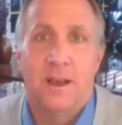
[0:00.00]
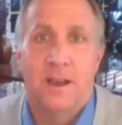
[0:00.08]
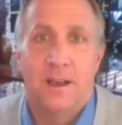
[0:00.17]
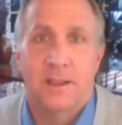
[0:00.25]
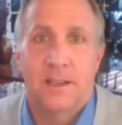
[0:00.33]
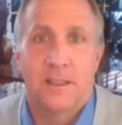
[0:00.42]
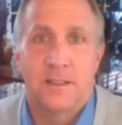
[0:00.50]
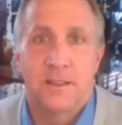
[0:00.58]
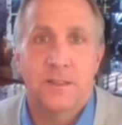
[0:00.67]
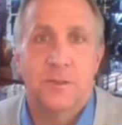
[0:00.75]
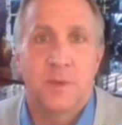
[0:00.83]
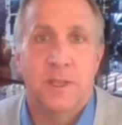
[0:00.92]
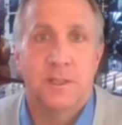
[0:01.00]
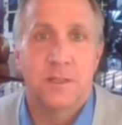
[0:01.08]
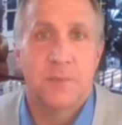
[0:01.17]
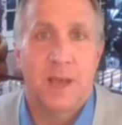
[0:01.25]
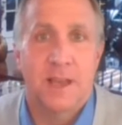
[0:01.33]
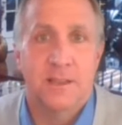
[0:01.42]
uh, again this week
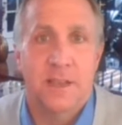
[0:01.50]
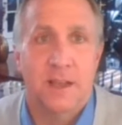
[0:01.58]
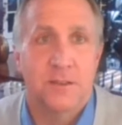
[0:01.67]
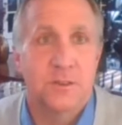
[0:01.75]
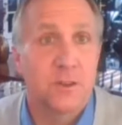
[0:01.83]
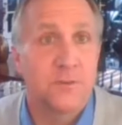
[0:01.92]
to pass out.